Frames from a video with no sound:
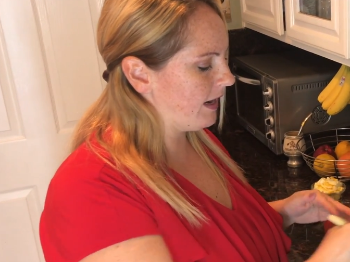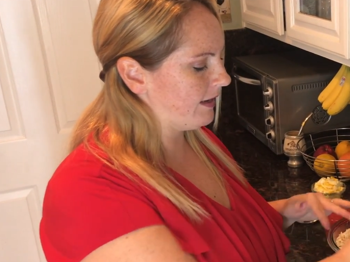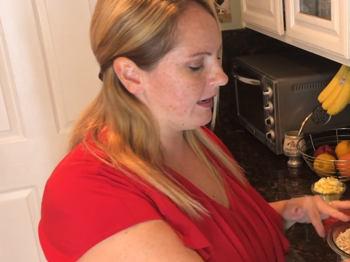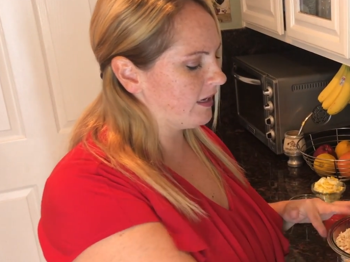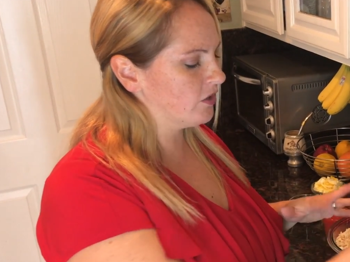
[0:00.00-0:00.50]

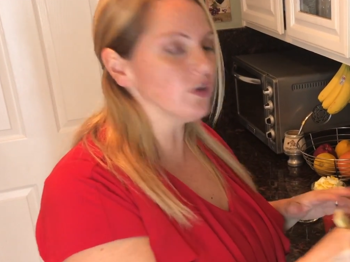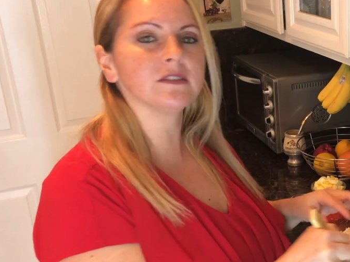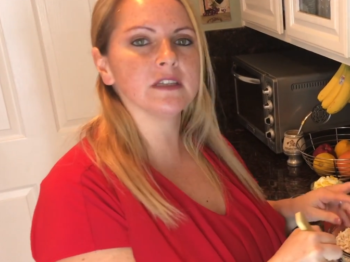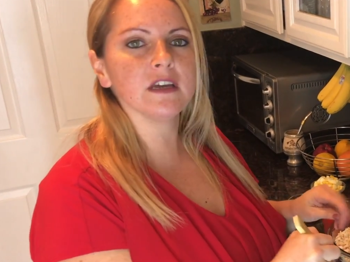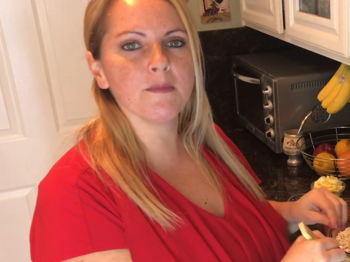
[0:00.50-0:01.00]
and I
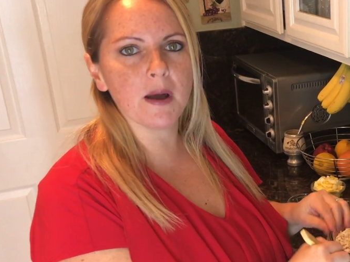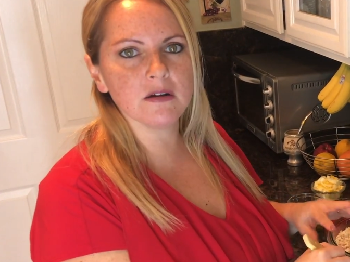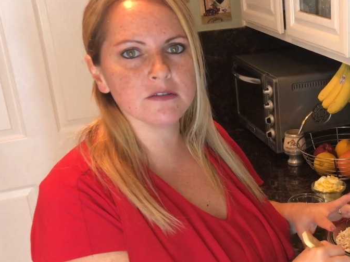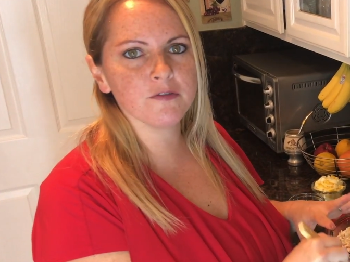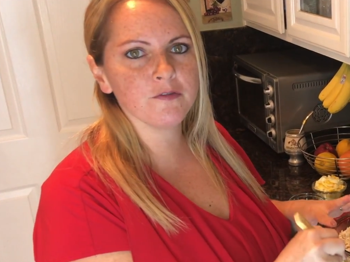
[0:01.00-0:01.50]
cooked it
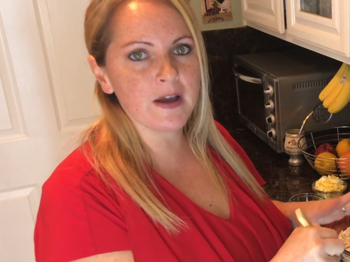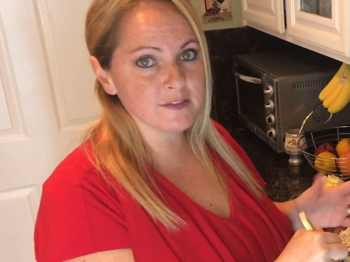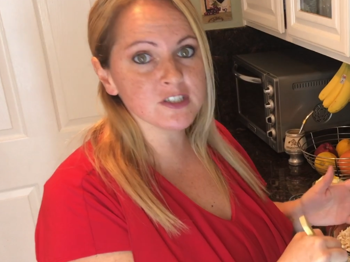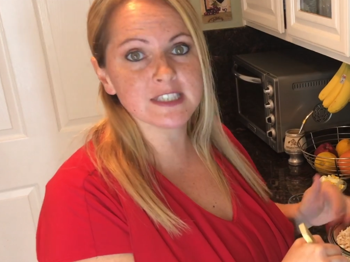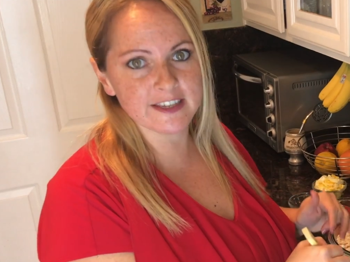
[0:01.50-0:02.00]
about
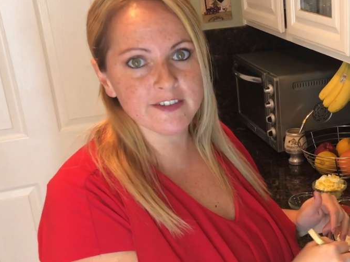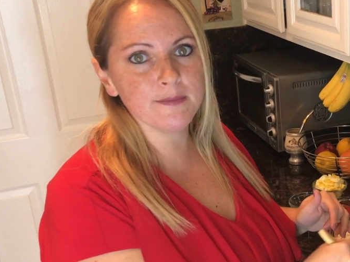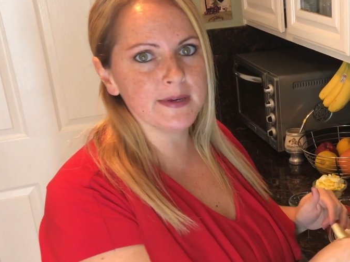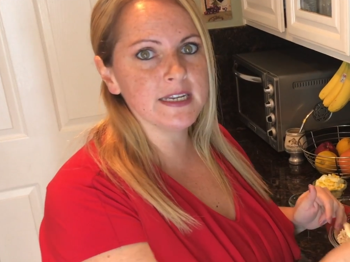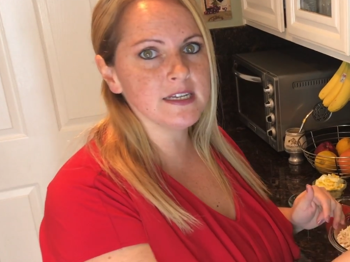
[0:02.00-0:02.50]
5 to
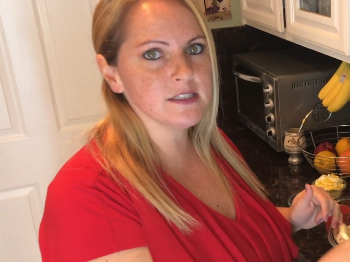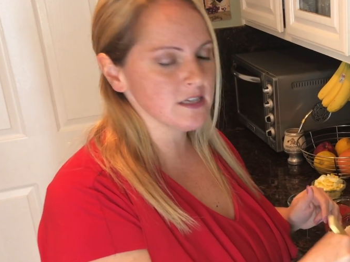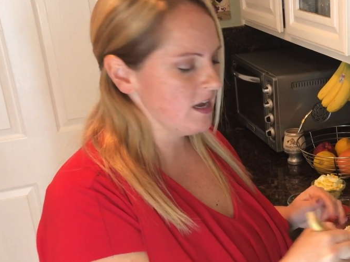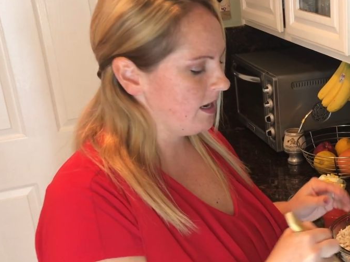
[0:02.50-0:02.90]
7 minutes